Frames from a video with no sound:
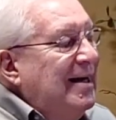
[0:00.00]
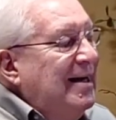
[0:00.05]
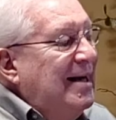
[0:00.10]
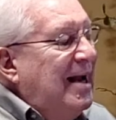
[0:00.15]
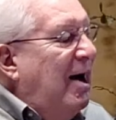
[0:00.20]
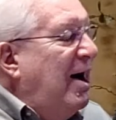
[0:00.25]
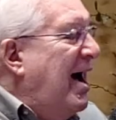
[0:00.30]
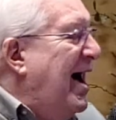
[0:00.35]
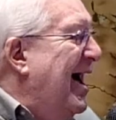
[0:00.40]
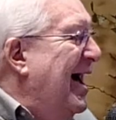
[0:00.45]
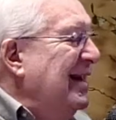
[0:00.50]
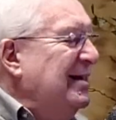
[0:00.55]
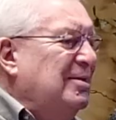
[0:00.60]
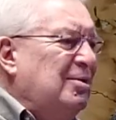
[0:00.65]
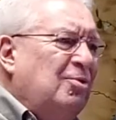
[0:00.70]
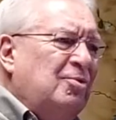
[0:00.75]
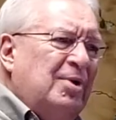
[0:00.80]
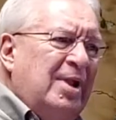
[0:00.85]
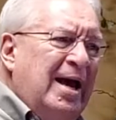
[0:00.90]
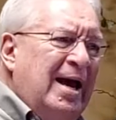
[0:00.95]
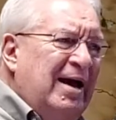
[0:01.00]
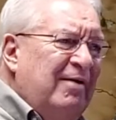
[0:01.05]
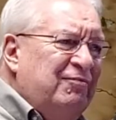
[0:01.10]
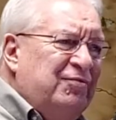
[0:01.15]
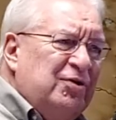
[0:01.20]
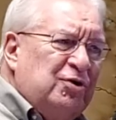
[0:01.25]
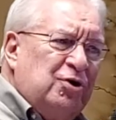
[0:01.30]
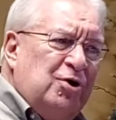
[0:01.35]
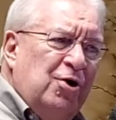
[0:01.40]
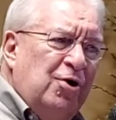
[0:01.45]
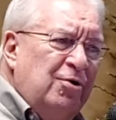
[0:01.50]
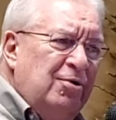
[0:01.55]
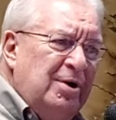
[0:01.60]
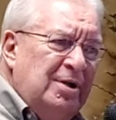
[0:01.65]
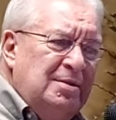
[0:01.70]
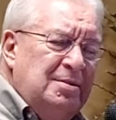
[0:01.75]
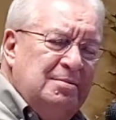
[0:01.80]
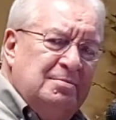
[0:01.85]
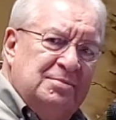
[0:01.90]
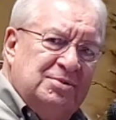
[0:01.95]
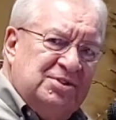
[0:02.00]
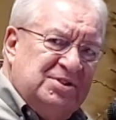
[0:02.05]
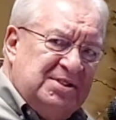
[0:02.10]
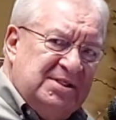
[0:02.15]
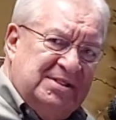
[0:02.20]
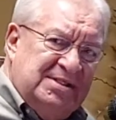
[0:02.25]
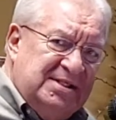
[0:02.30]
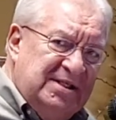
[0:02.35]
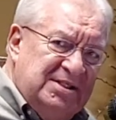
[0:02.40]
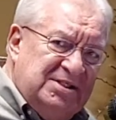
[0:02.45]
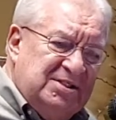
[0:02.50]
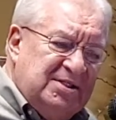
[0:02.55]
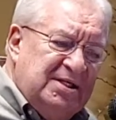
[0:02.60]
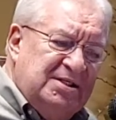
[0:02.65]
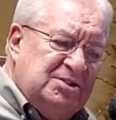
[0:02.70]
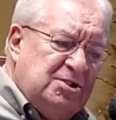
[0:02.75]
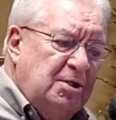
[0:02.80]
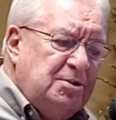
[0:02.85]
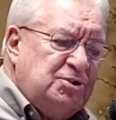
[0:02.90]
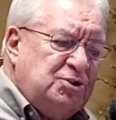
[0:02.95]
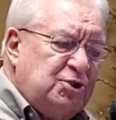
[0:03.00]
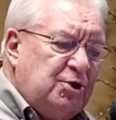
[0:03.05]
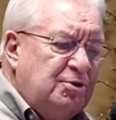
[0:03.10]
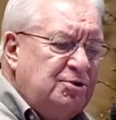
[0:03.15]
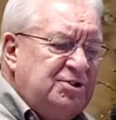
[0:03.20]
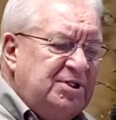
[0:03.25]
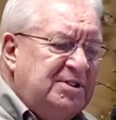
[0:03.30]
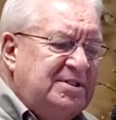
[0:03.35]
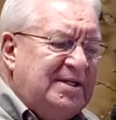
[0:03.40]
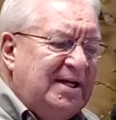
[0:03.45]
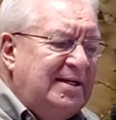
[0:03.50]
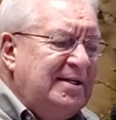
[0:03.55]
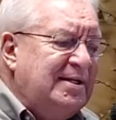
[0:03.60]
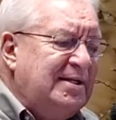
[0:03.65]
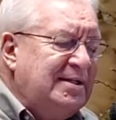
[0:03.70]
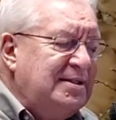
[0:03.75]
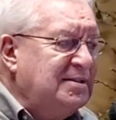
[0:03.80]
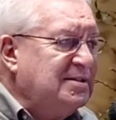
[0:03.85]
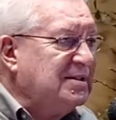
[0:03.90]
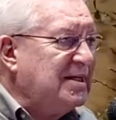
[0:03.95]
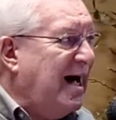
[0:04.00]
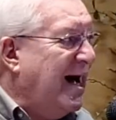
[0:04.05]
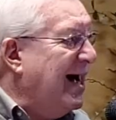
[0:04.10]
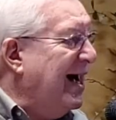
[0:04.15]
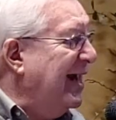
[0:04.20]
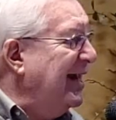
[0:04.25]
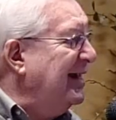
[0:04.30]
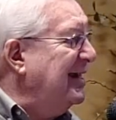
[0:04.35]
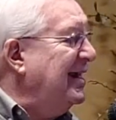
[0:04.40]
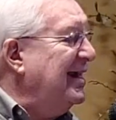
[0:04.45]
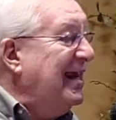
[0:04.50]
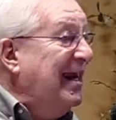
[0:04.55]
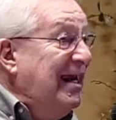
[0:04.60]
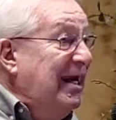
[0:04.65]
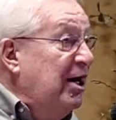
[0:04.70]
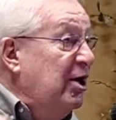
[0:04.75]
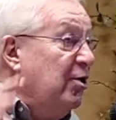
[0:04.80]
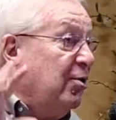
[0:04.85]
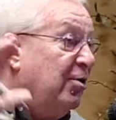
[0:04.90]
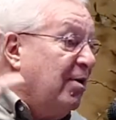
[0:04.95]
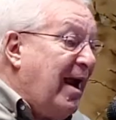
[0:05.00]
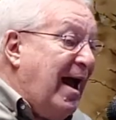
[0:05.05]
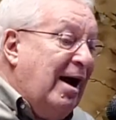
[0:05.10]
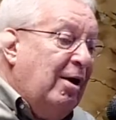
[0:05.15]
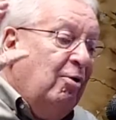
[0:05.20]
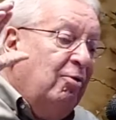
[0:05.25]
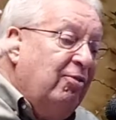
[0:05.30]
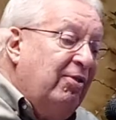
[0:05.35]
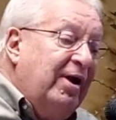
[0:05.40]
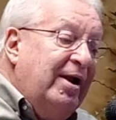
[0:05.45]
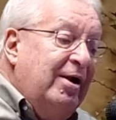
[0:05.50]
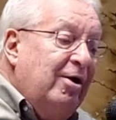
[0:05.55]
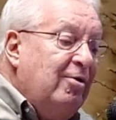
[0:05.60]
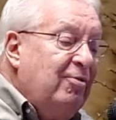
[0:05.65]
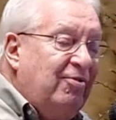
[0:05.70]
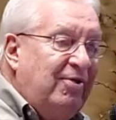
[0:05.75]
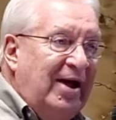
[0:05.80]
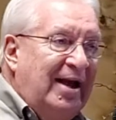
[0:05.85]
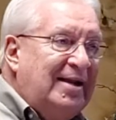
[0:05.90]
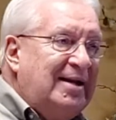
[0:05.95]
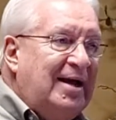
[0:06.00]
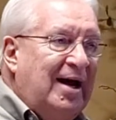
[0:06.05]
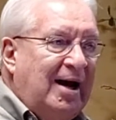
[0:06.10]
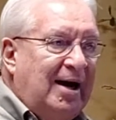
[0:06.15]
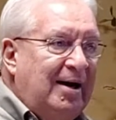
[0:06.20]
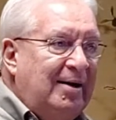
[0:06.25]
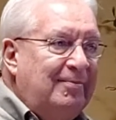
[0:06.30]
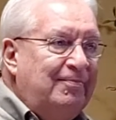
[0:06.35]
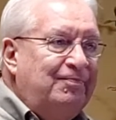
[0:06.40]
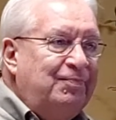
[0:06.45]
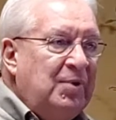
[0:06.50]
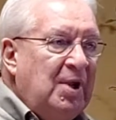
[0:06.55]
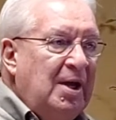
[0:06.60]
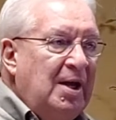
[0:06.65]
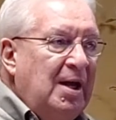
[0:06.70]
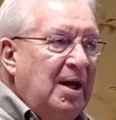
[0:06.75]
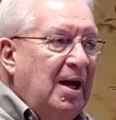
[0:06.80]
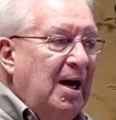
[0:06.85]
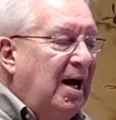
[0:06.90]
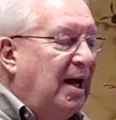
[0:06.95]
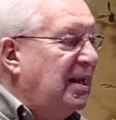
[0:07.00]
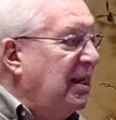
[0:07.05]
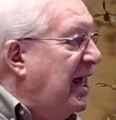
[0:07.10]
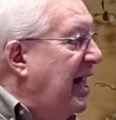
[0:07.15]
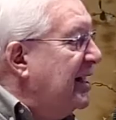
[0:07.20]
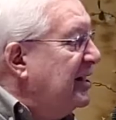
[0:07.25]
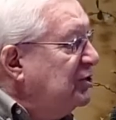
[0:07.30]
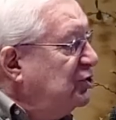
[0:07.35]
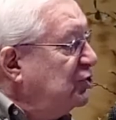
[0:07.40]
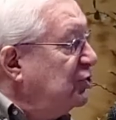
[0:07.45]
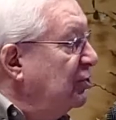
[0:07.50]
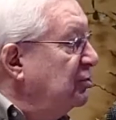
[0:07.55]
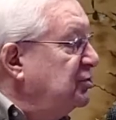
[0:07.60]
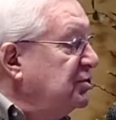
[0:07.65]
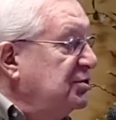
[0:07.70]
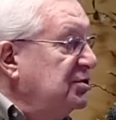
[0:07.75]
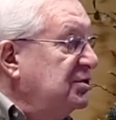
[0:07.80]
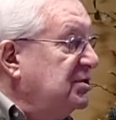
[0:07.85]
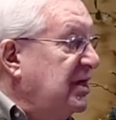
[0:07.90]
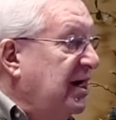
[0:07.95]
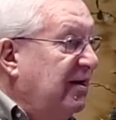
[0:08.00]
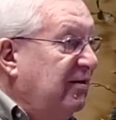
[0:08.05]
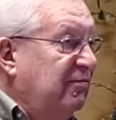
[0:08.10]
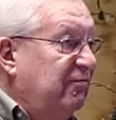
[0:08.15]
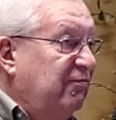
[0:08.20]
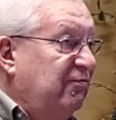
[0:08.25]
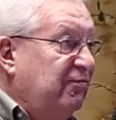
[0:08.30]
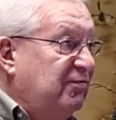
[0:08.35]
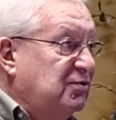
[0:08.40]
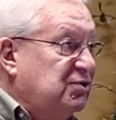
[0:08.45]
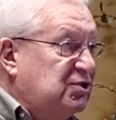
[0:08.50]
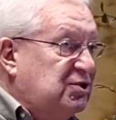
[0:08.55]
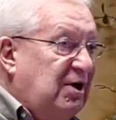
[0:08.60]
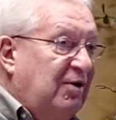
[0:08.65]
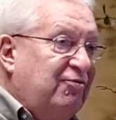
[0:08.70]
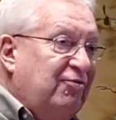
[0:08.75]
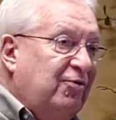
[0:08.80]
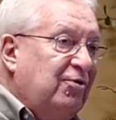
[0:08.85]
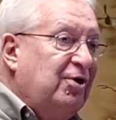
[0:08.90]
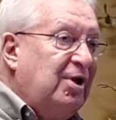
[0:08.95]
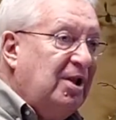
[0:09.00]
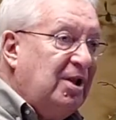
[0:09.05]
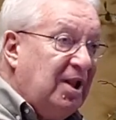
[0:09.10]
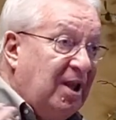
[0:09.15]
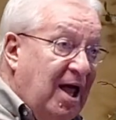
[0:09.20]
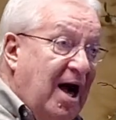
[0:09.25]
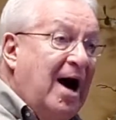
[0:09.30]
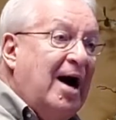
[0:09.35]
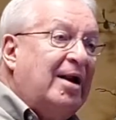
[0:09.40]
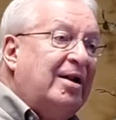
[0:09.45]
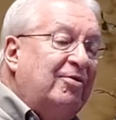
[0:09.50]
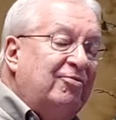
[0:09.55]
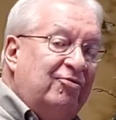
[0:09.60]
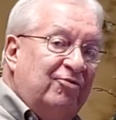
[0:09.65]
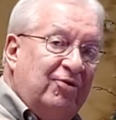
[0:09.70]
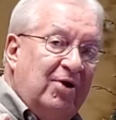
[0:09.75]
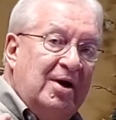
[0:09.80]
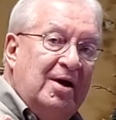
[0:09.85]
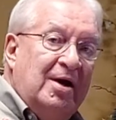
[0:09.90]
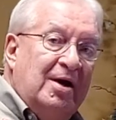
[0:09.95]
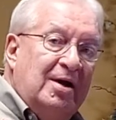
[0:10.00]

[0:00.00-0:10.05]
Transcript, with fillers: Now, I don't have the current statistics on church attendance. I hear out there that a lot of churches have suffered a lot of